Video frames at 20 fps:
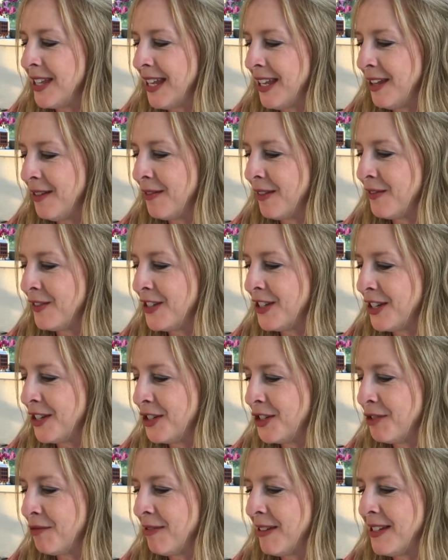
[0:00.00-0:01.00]
thing you've ever
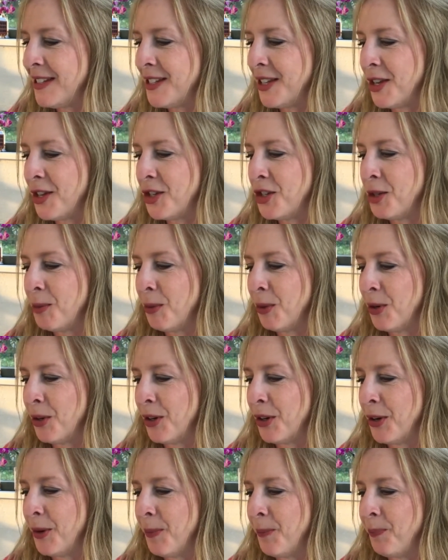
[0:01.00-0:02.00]
done to research a
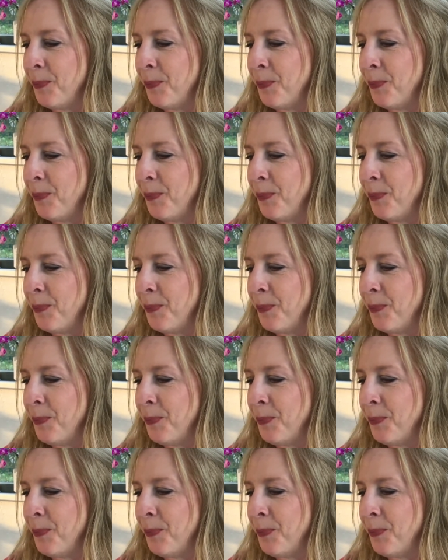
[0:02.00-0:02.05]
book?